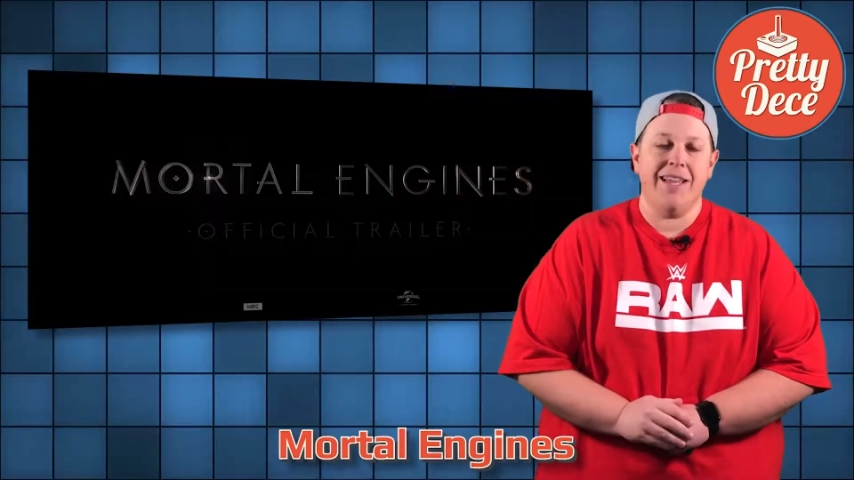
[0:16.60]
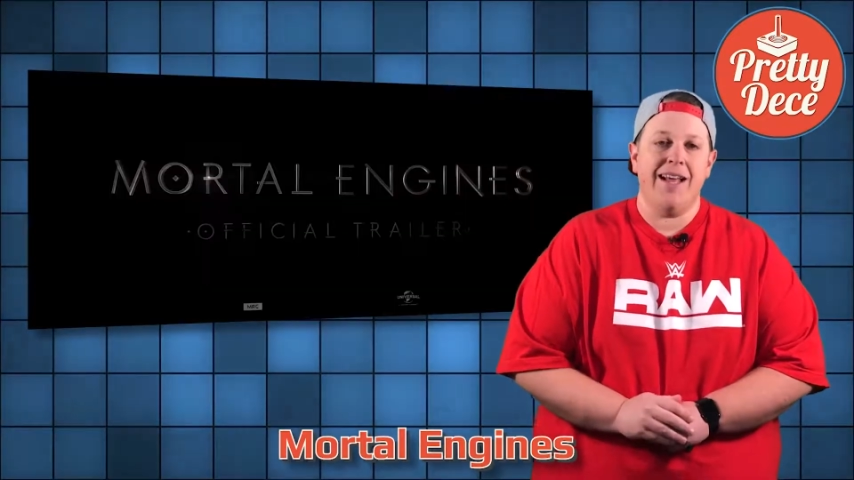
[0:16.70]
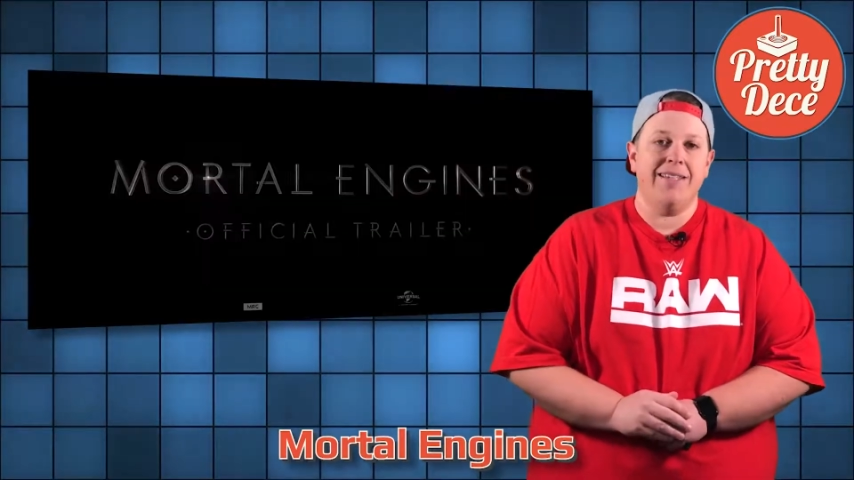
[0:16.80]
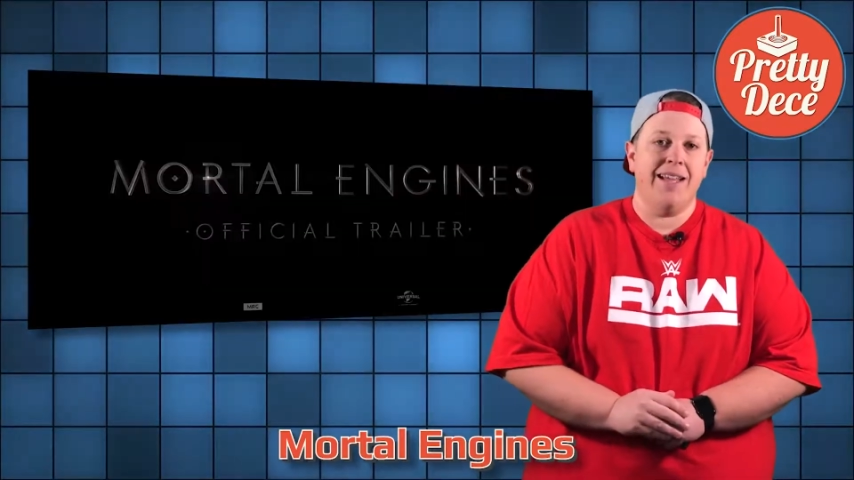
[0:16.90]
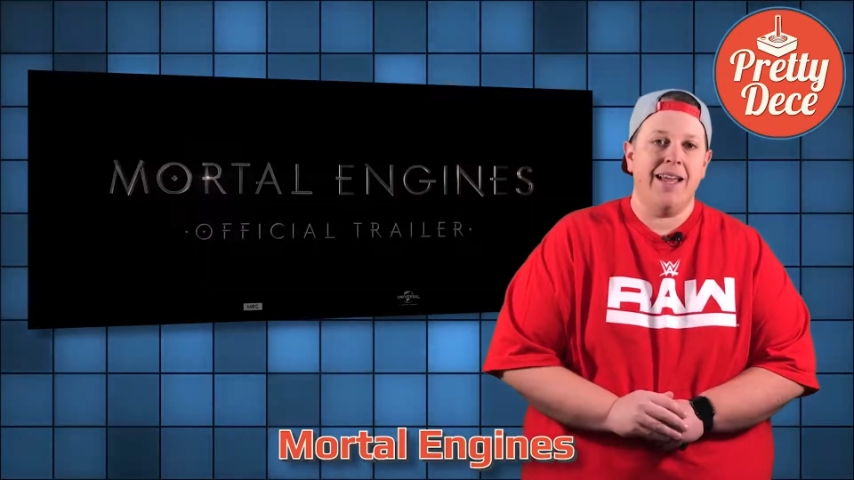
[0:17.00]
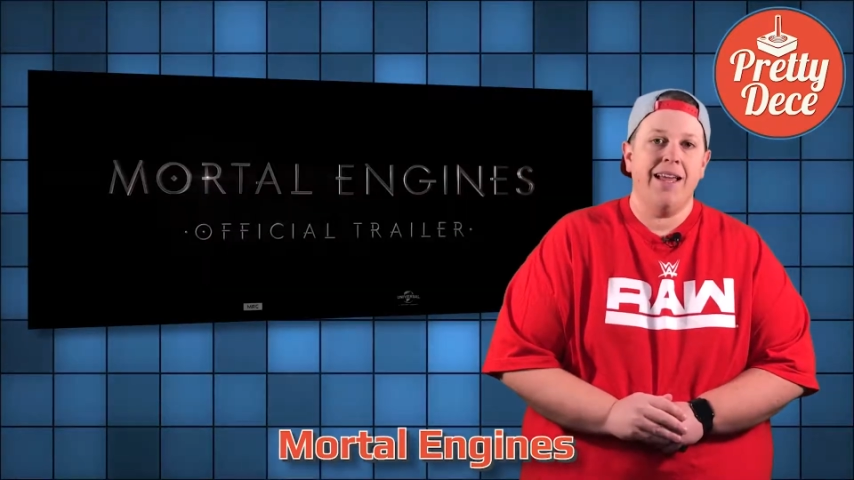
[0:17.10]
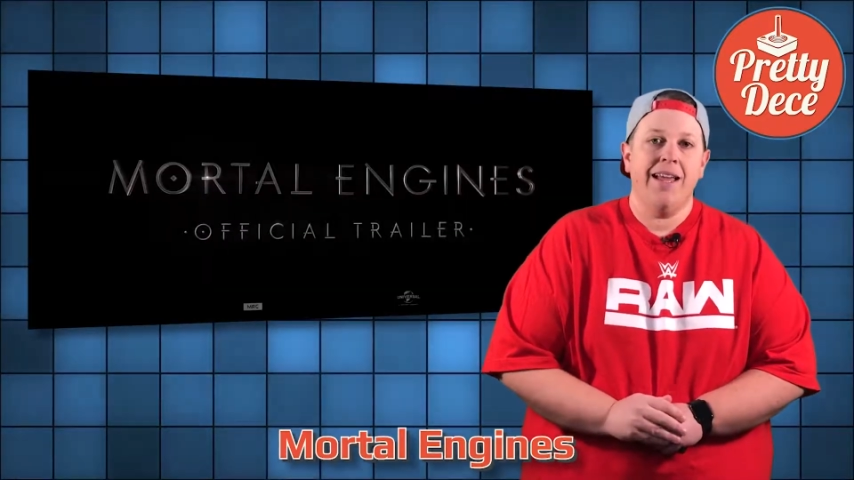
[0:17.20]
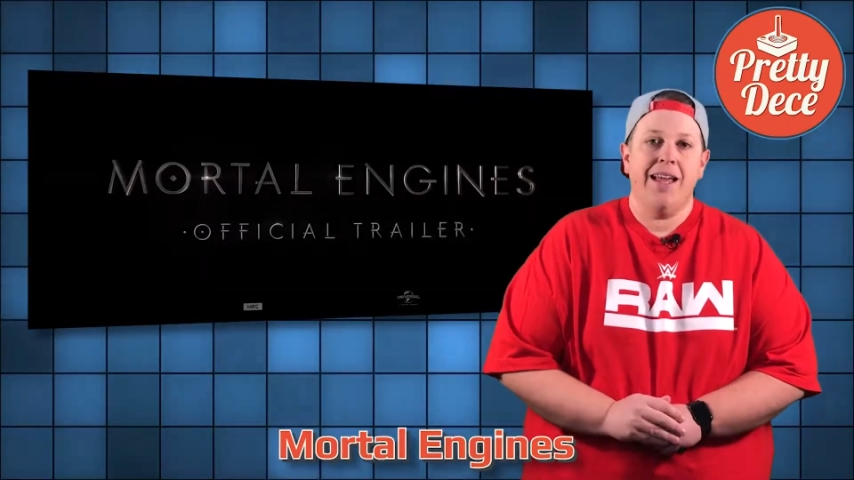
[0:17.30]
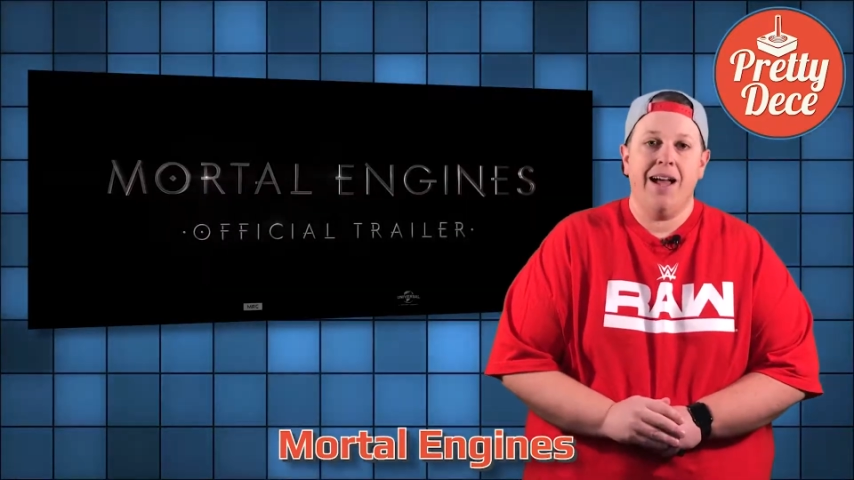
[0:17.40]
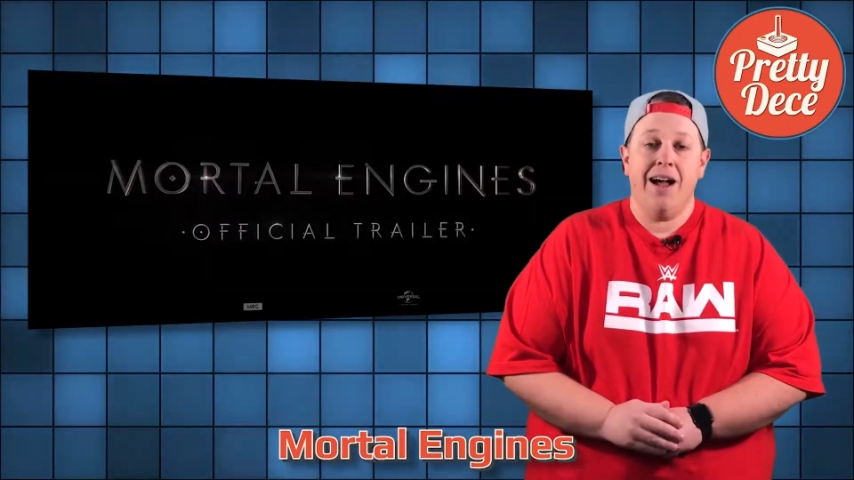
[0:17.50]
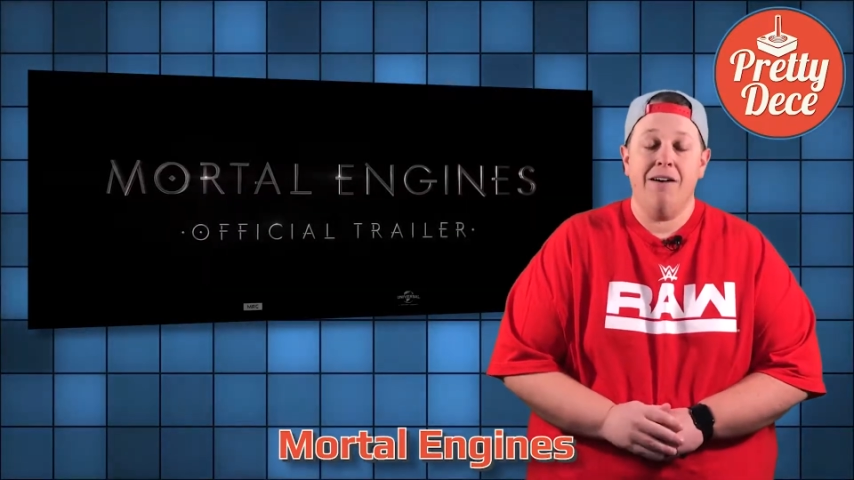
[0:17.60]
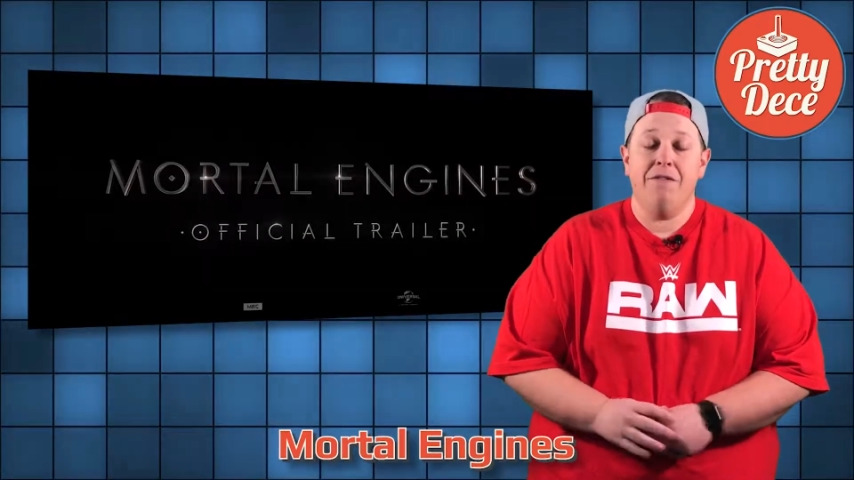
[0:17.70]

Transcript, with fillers: has a uh,